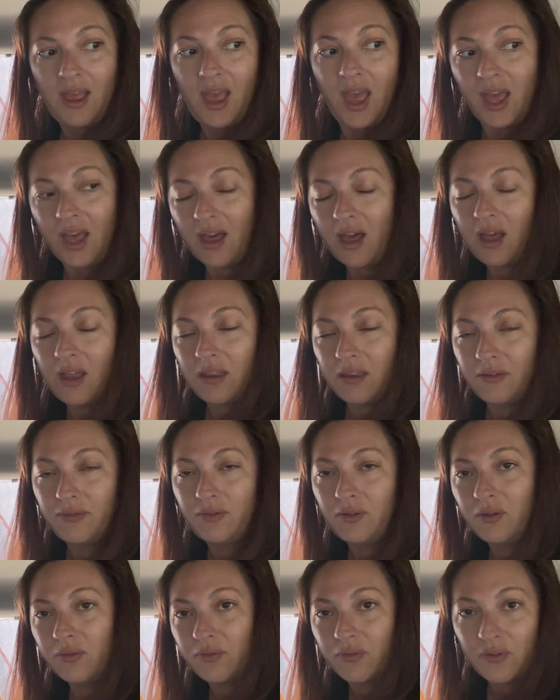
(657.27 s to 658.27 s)

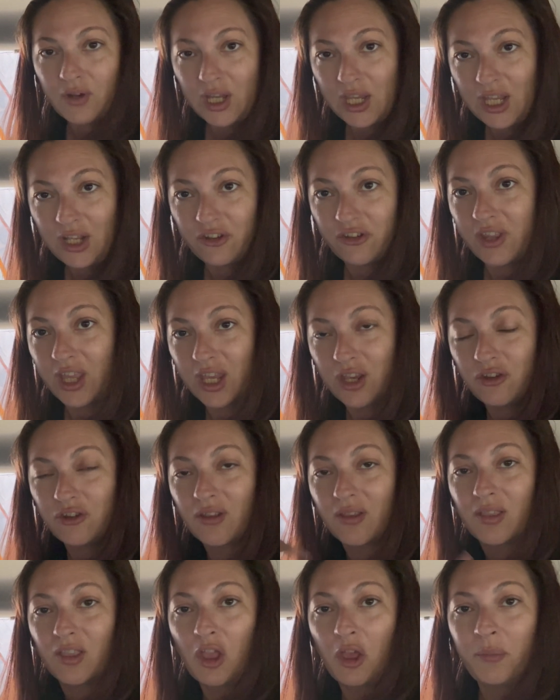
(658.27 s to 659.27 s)
colorful fridge that you
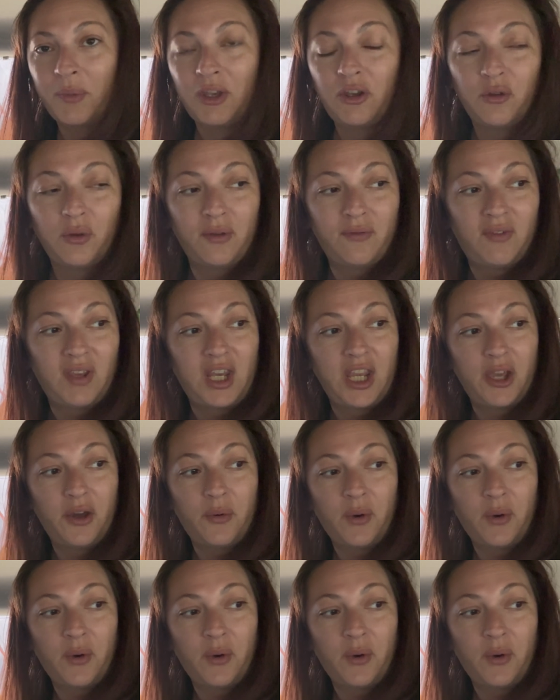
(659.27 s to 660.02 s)
just saw me do a video